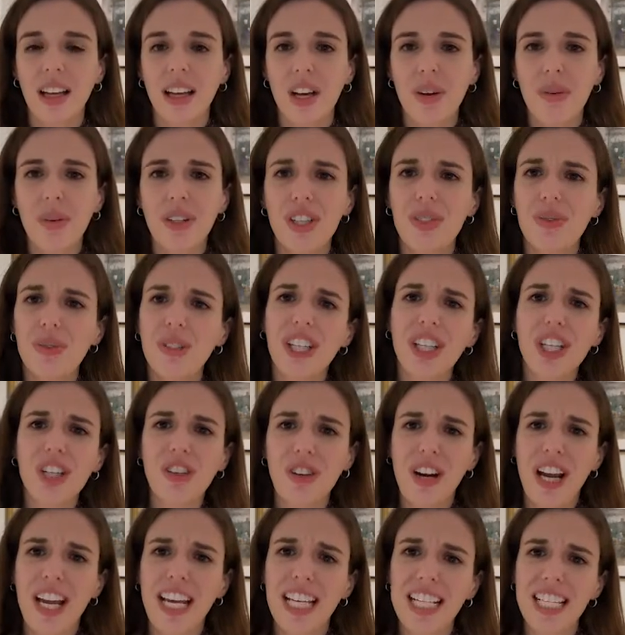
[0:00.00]
What is really
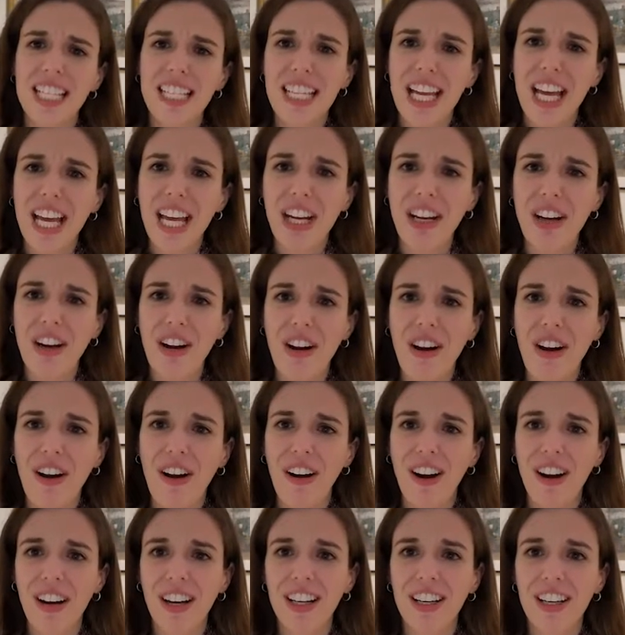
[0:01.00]
great is that
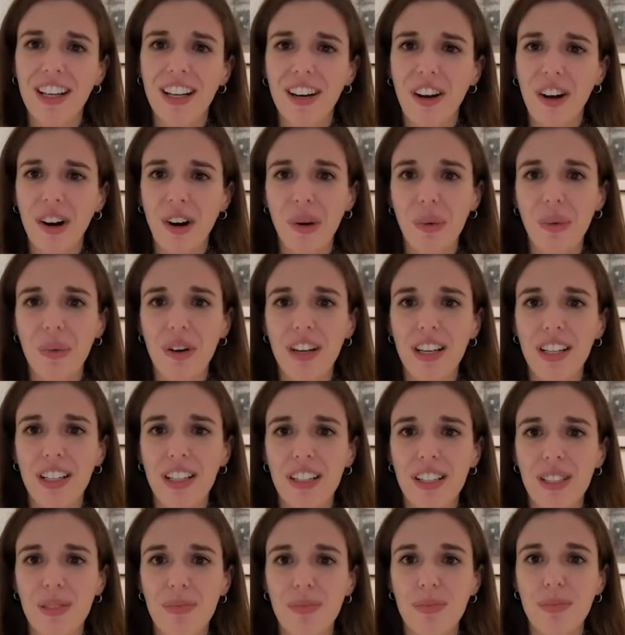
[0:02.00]
art and artwork
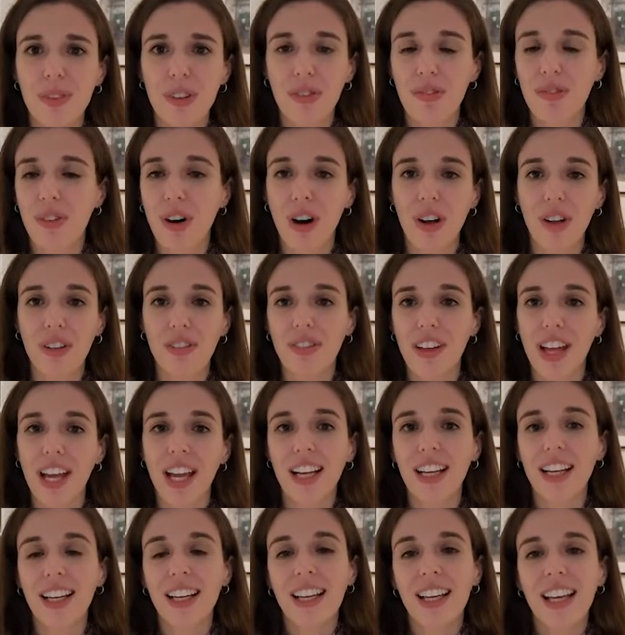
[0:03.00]
is
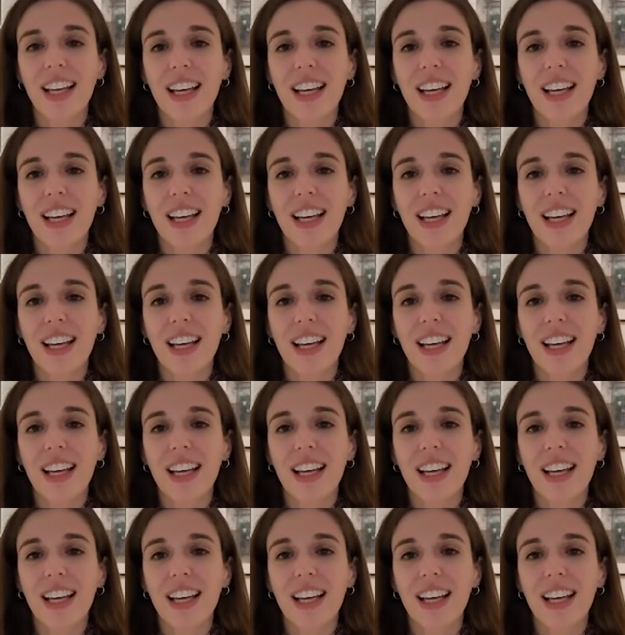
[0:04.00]
evolving.